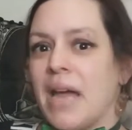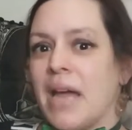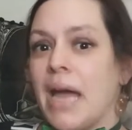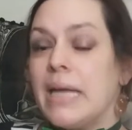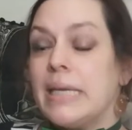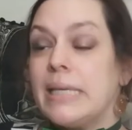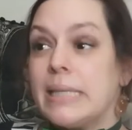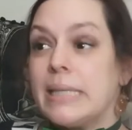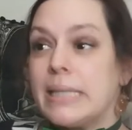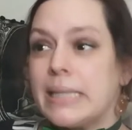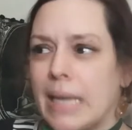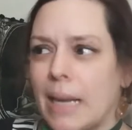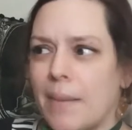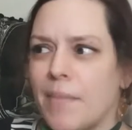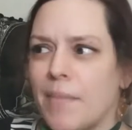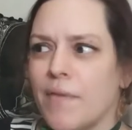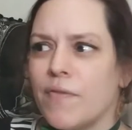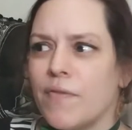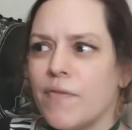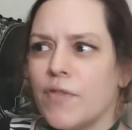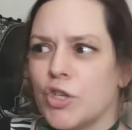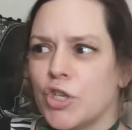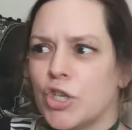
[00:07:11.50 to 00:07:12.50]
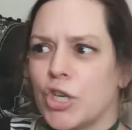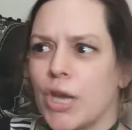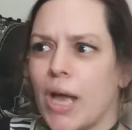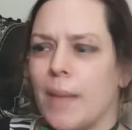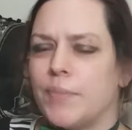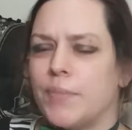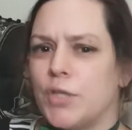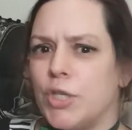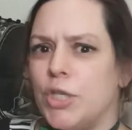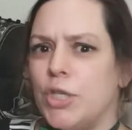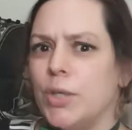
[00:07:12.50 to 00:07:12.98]
and some of the
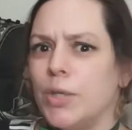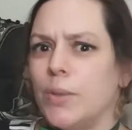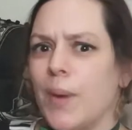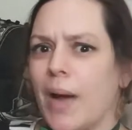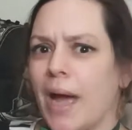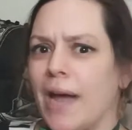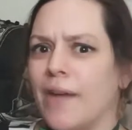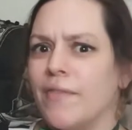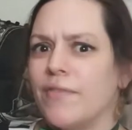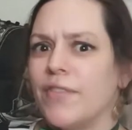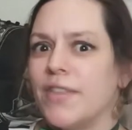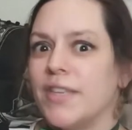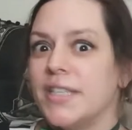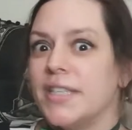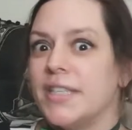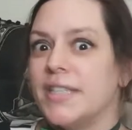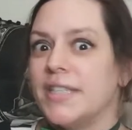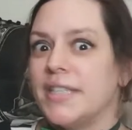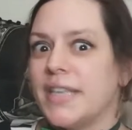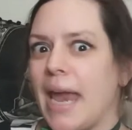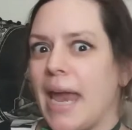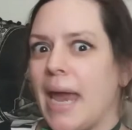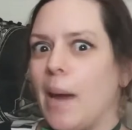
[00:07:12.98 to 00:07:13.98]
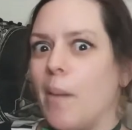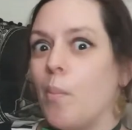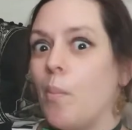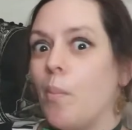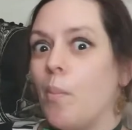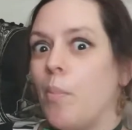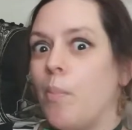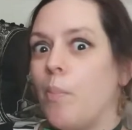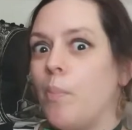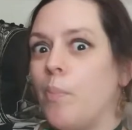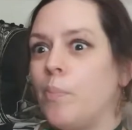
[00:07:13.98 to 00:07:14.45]
shops do have the
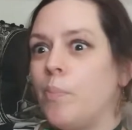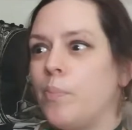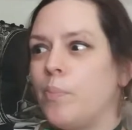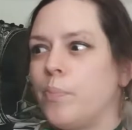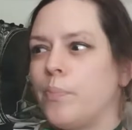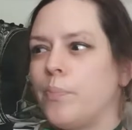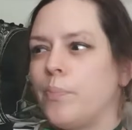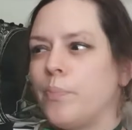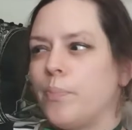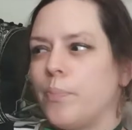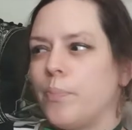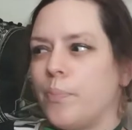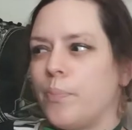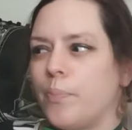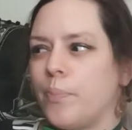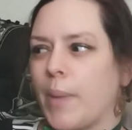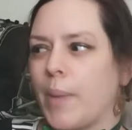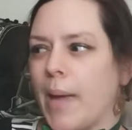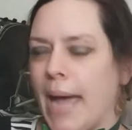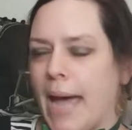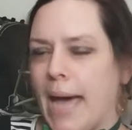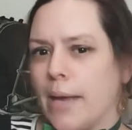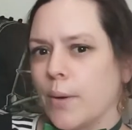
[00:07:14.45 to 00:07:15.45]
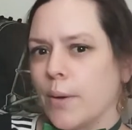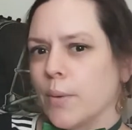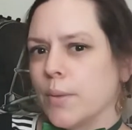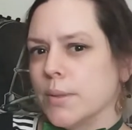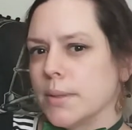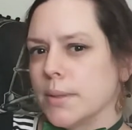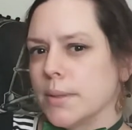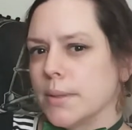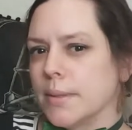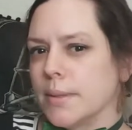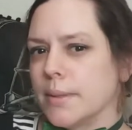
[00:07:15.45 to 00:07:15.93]
same
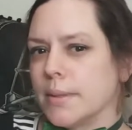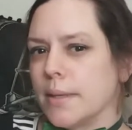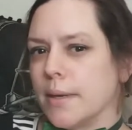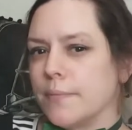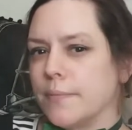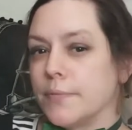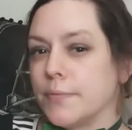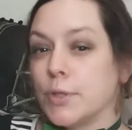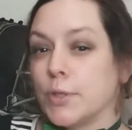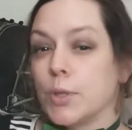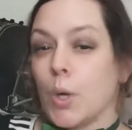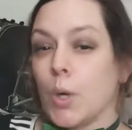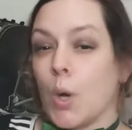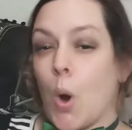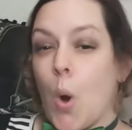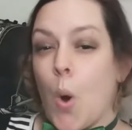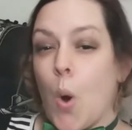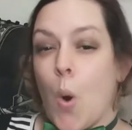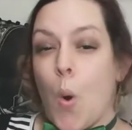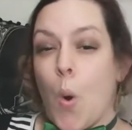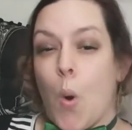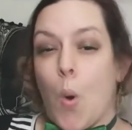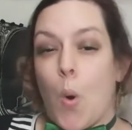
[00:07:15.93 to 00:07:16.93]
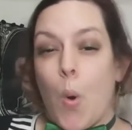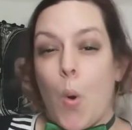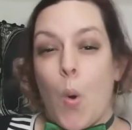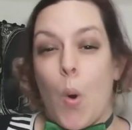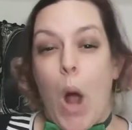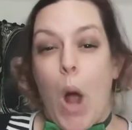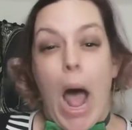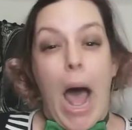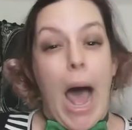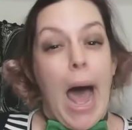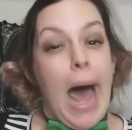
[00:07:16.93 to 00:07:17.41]
patterns and stuff
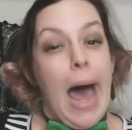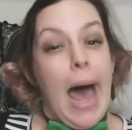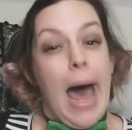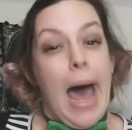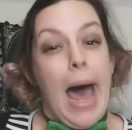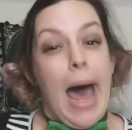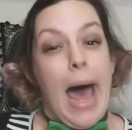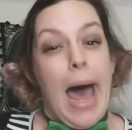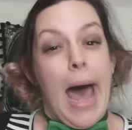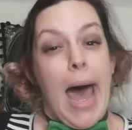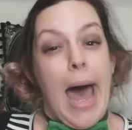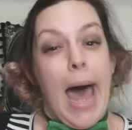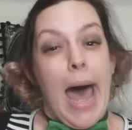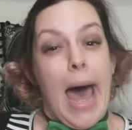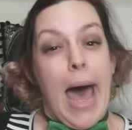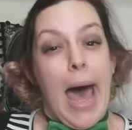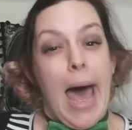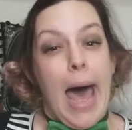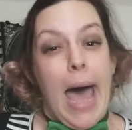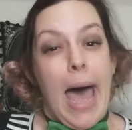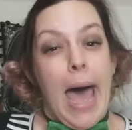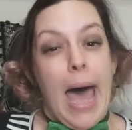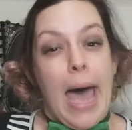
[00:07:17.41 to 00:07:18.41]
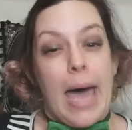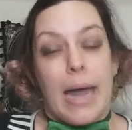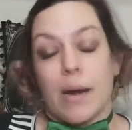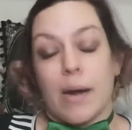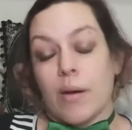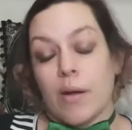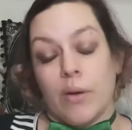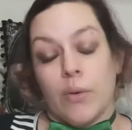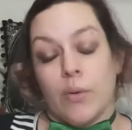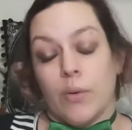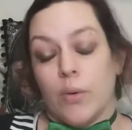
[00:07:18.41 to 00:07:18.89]
so I
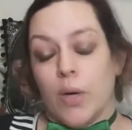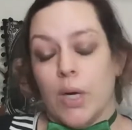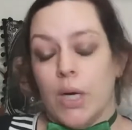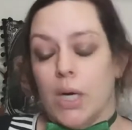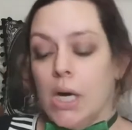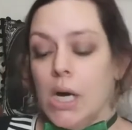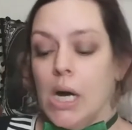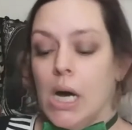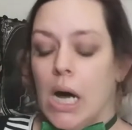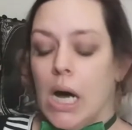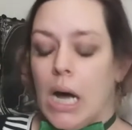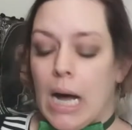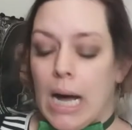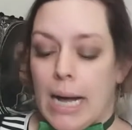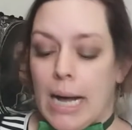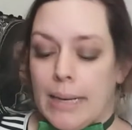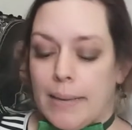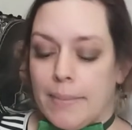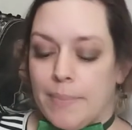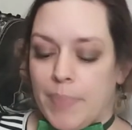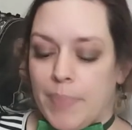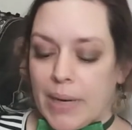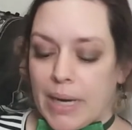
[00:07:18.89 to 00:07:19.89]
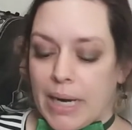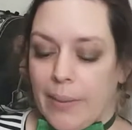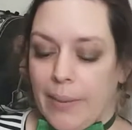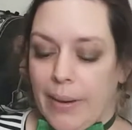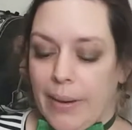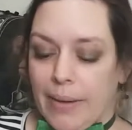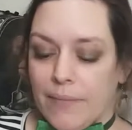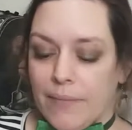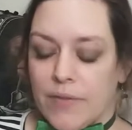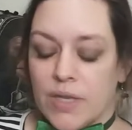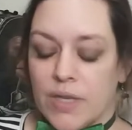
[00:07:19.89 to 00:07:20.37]
don't know um but
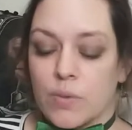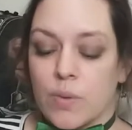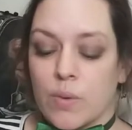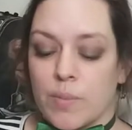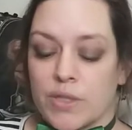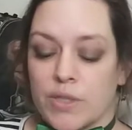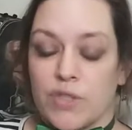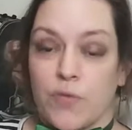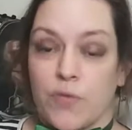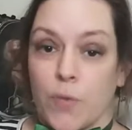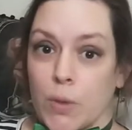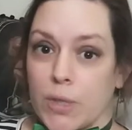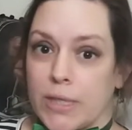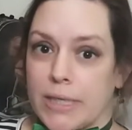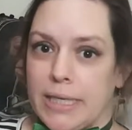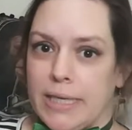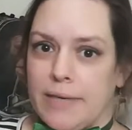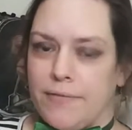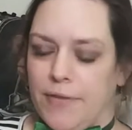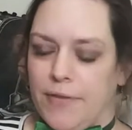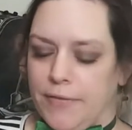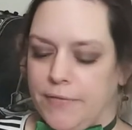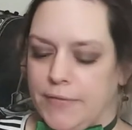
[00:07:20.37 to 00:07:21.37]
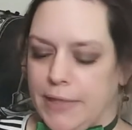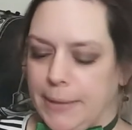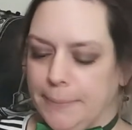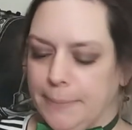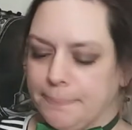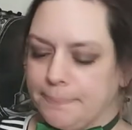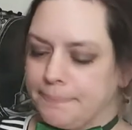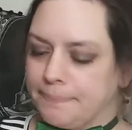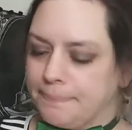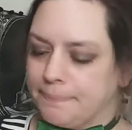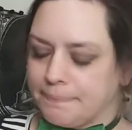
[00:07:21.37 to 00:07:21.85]
anyway this one was
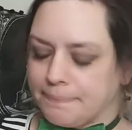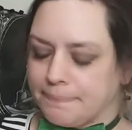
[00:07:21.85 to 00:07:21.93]
14.50